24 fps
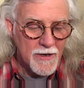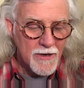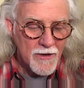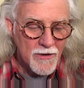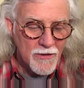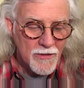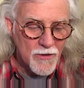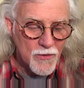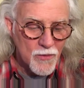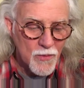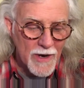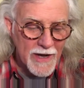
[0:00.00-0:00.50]

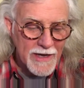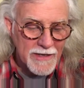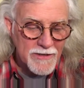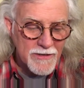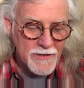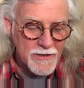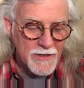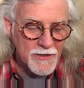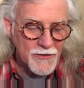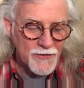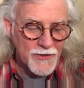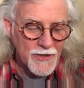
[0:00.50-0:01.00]
the right to
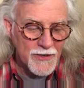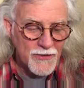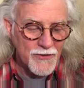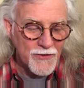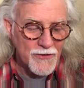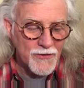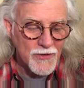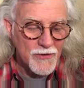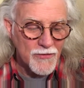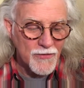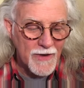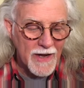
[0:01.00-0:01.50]
the
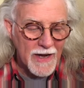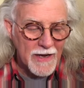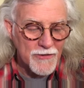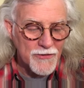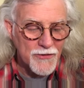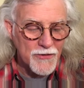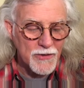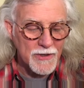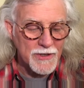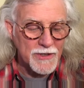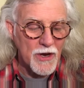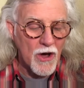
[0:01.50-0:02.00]
assistance of
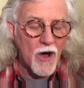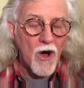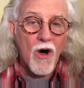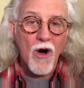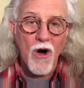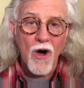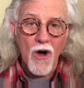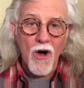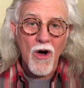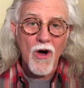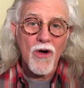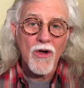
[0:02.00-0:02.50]
counsel in
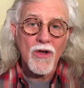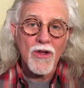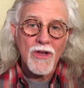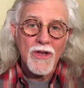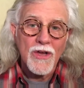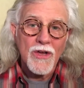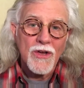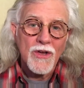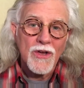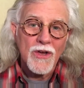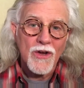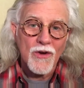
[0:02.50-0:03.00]
all
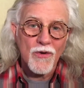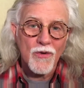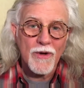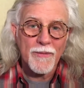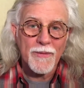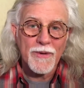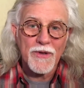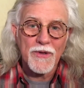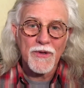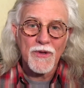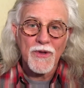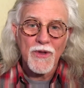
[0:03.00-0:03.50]

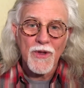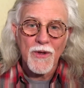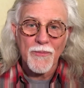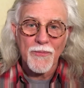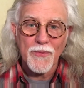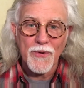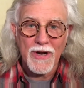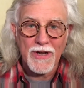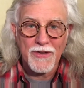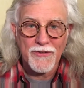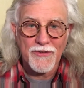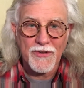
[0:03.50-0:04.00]
criminal
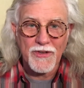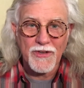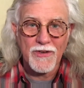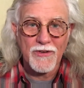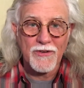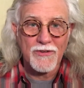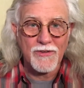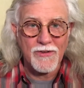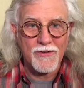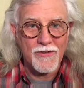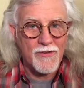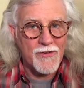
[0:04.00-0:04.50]

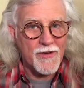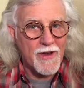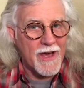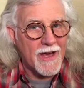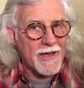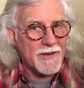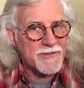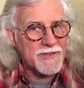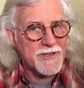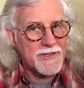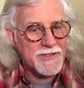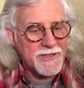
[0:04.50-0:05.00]
prosecutions,
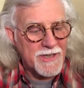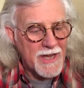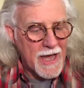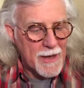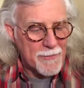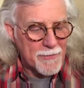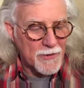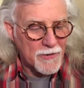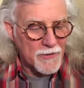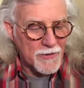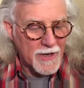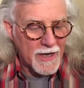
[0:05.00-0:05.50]
not just
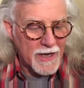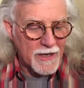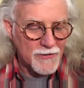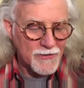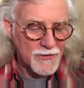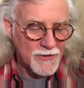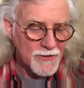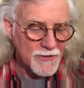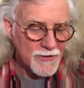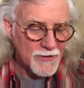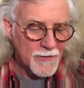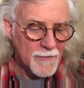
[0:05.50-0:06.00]
capital
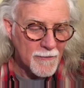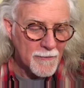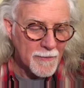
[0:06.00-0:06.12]
cases,